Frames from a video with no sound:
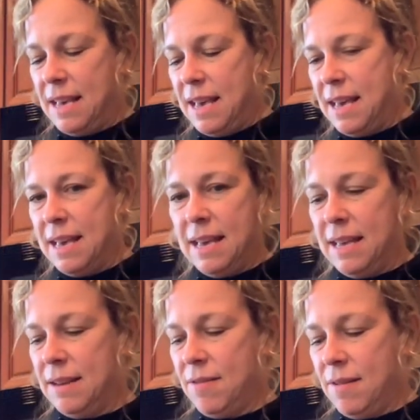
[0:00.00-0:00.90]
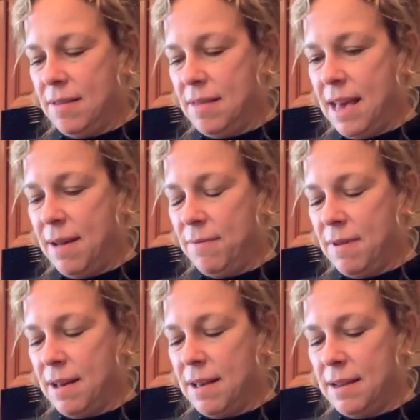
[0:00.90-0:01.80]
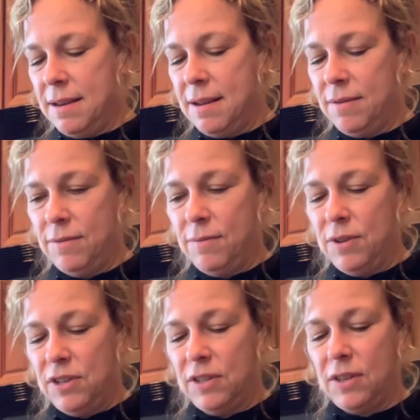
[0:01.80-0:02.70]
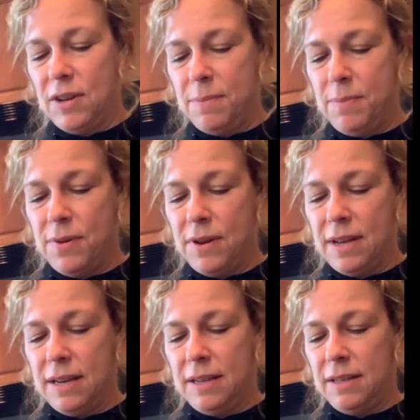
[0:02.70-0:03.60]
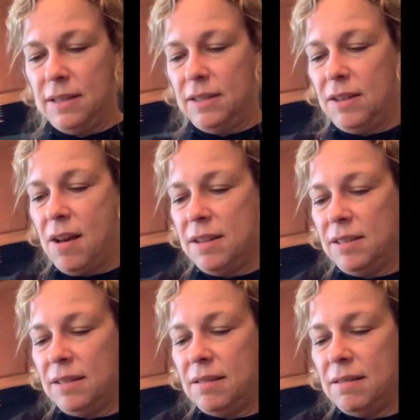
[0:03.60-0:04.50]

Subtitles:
And on that one, we're just gonna put sauce